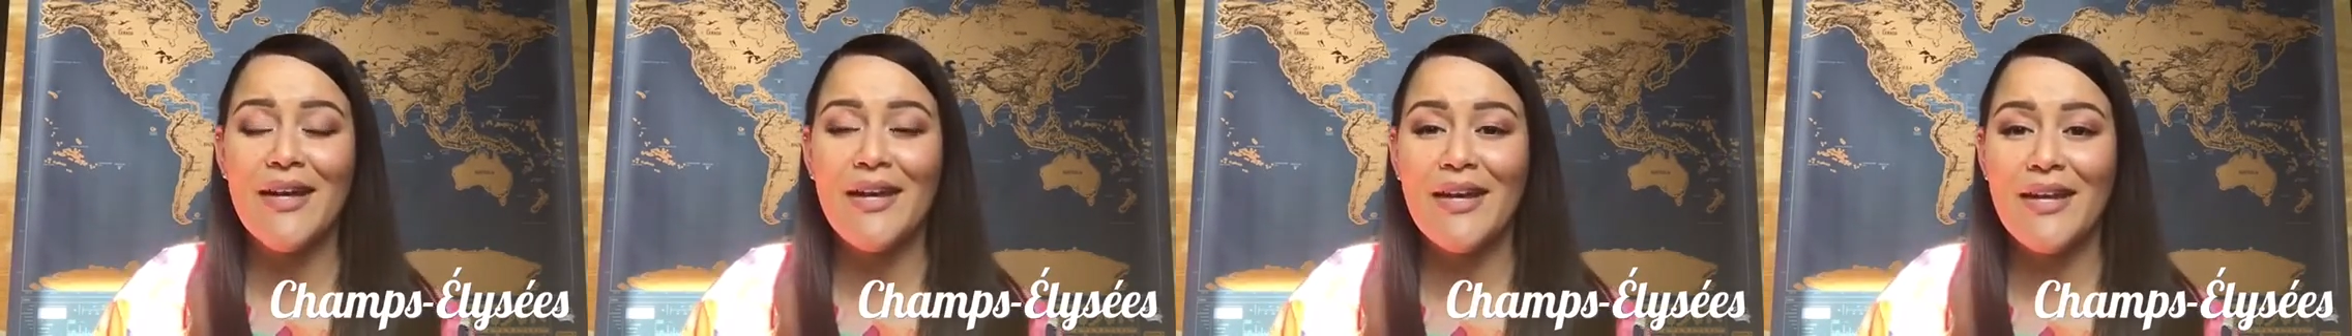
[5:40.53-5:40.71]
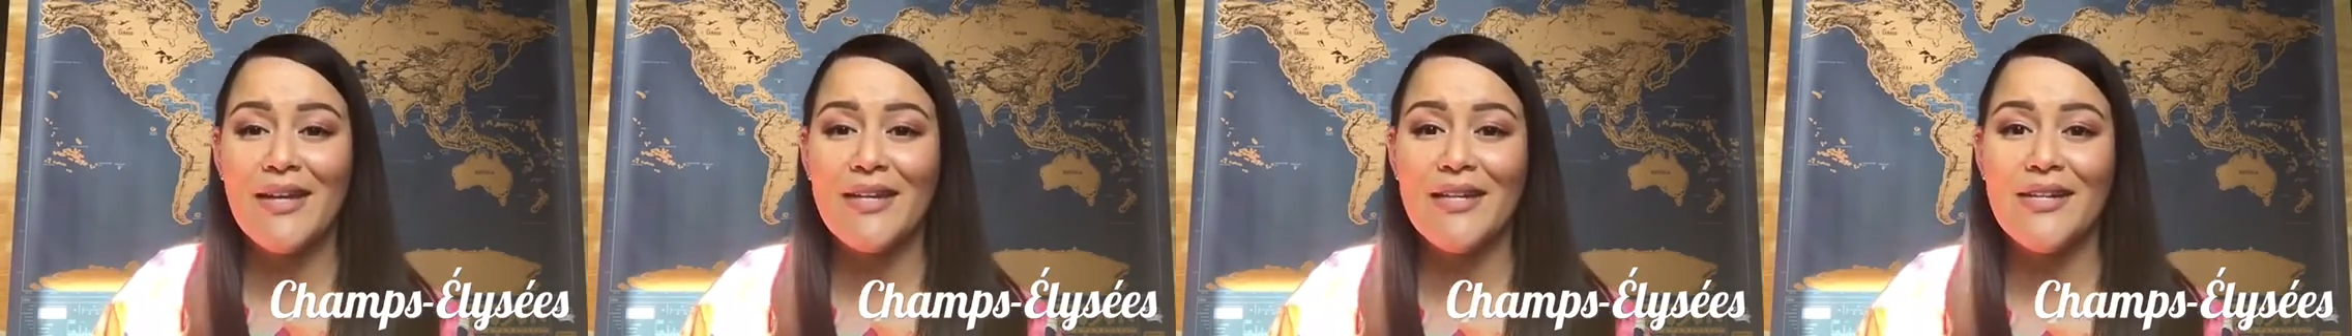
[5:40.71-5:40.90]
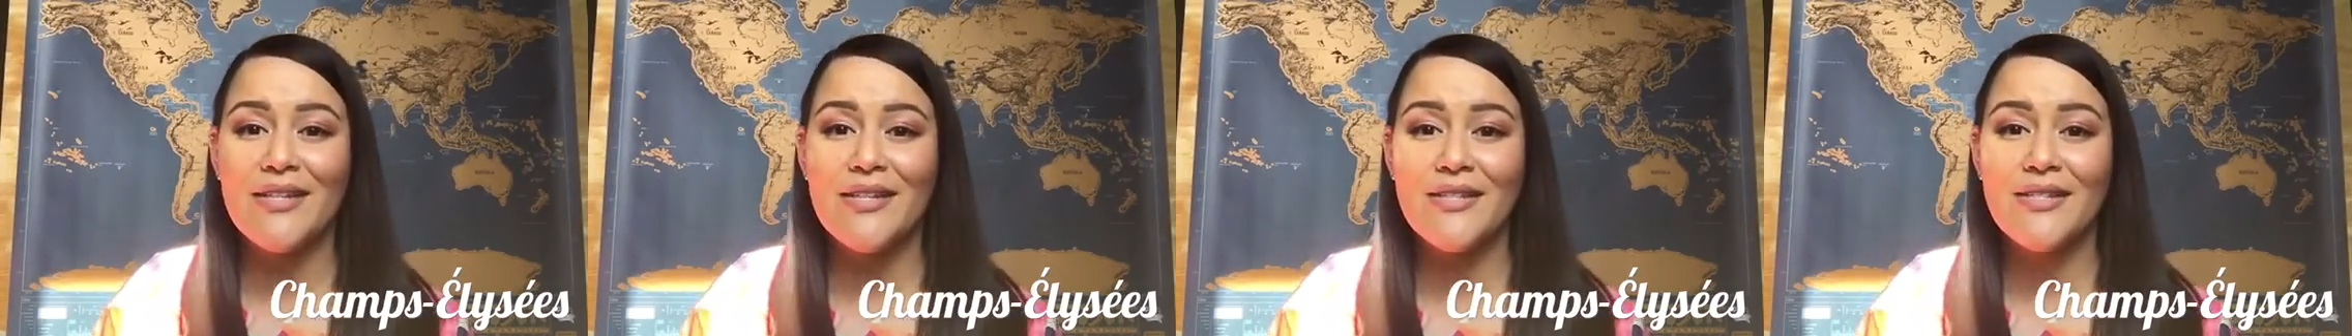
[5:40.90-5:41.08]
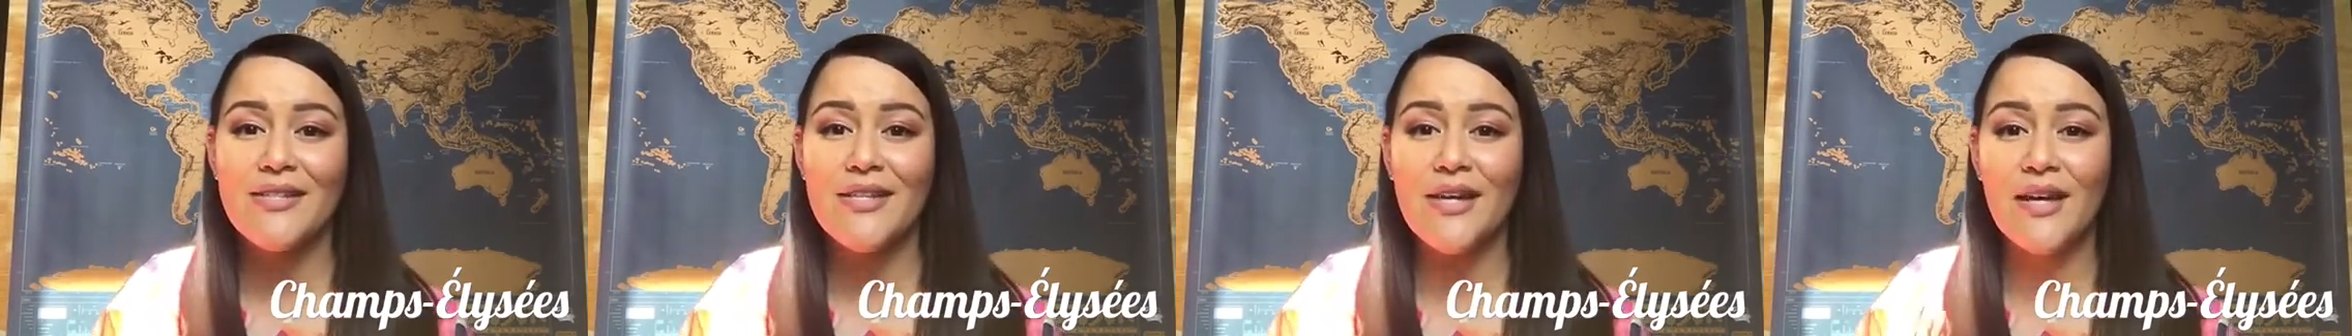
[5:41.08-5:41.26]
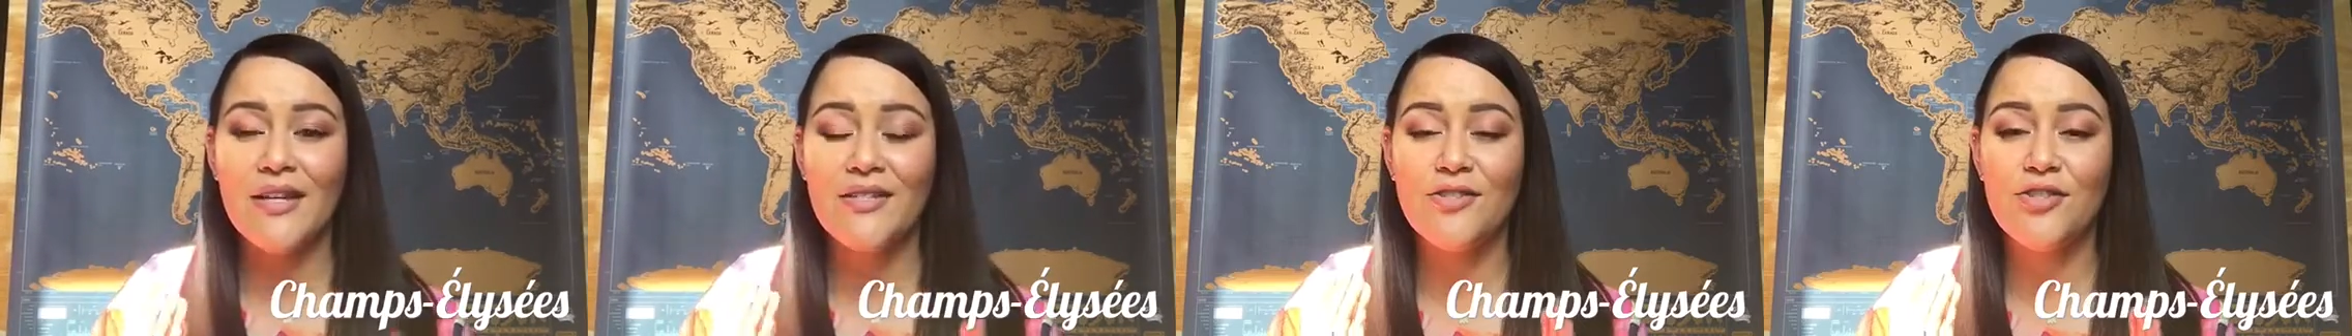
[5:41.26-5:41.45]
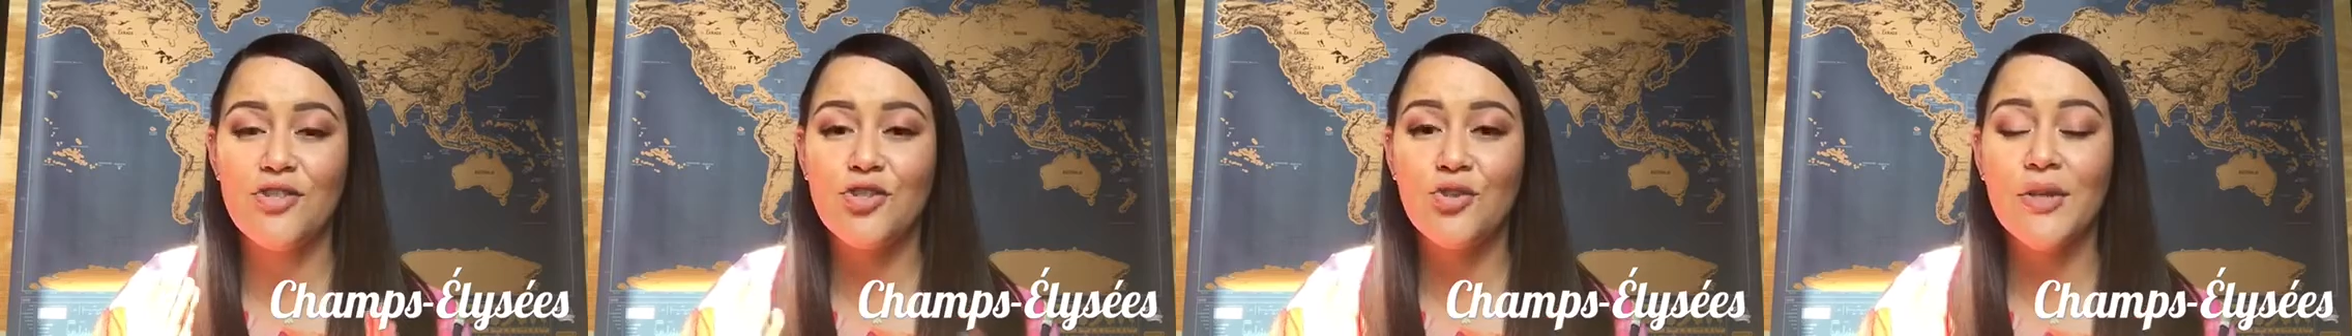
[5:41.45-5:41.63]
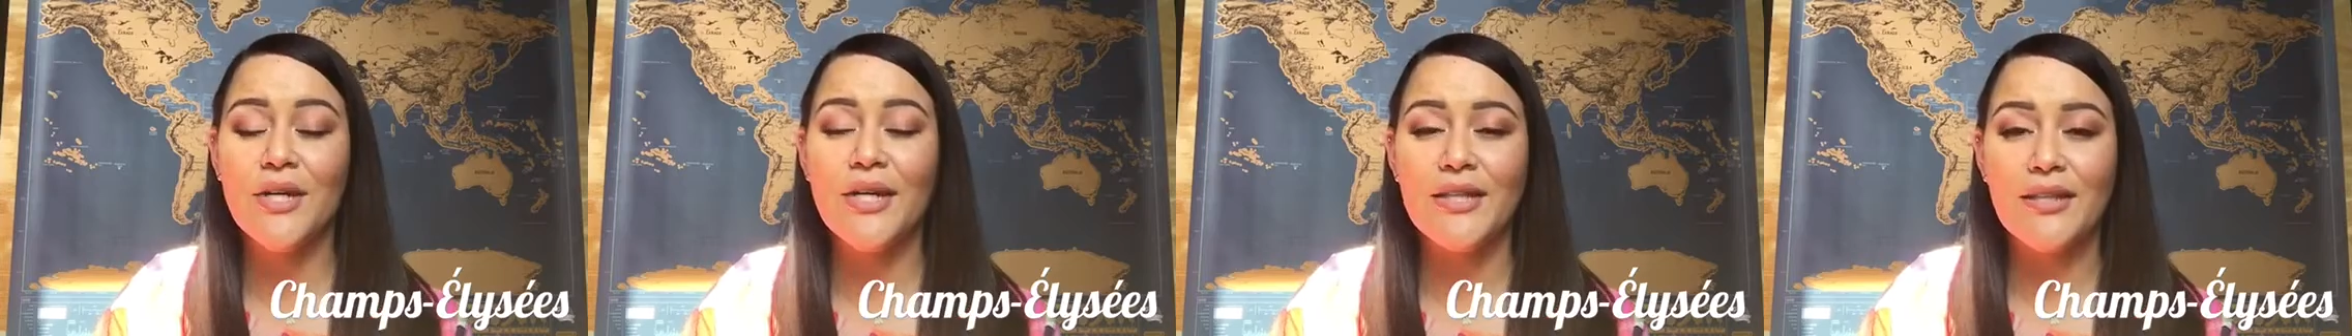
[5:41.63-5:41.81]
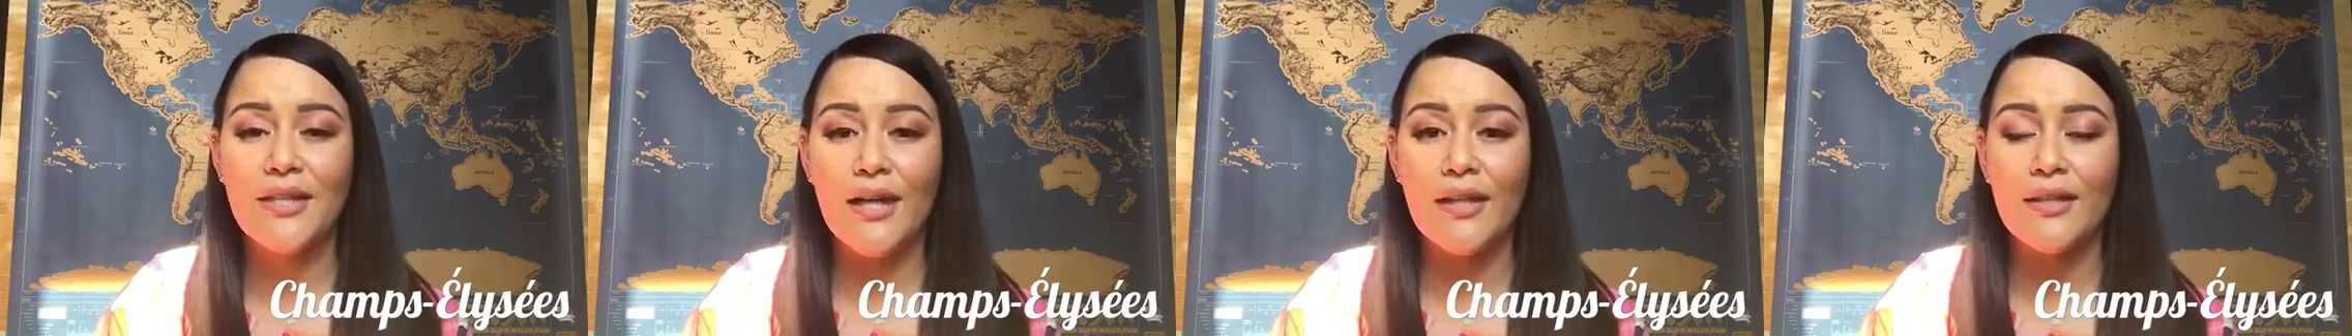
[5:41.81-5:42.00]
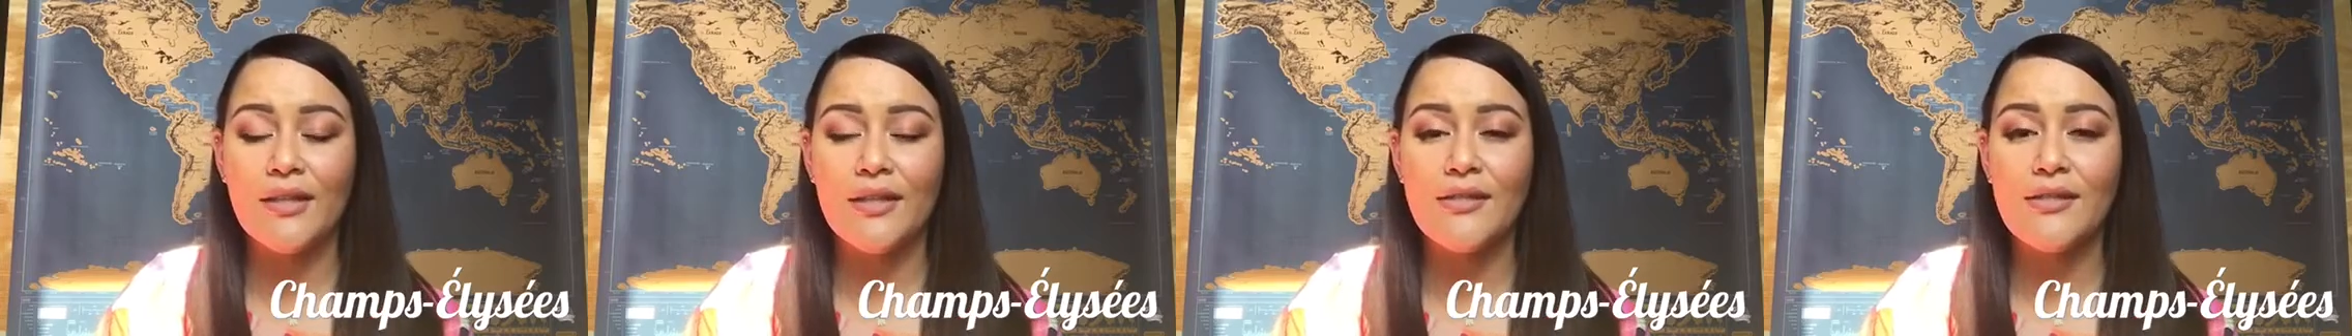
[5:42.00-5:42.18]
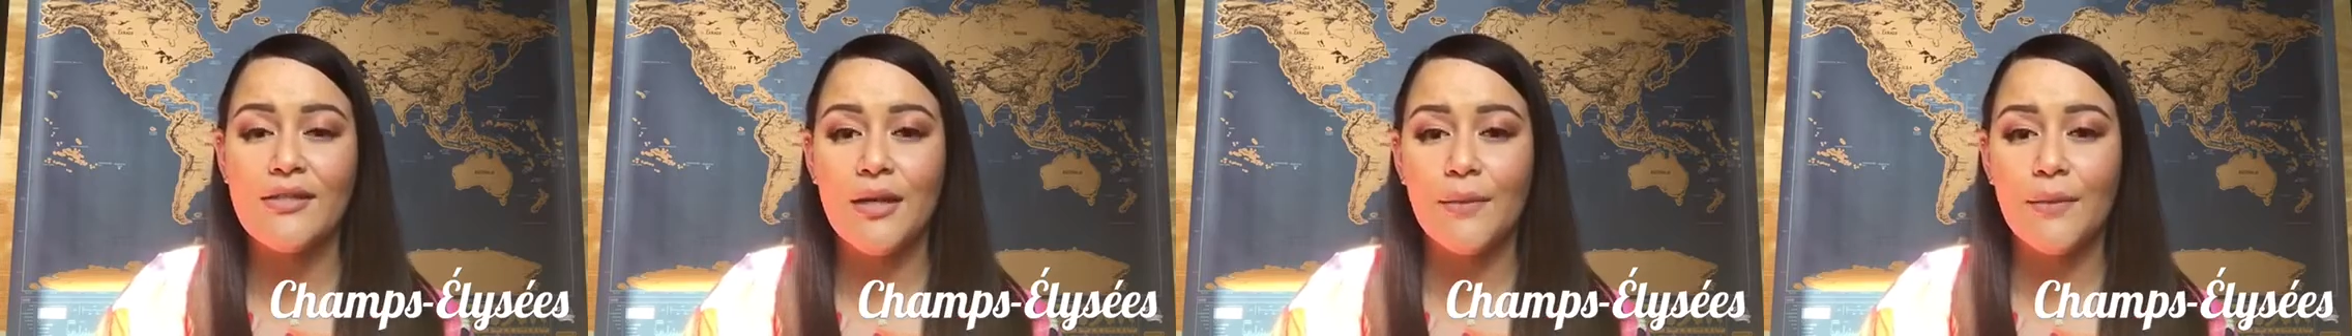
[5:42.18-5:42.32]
is a street that leads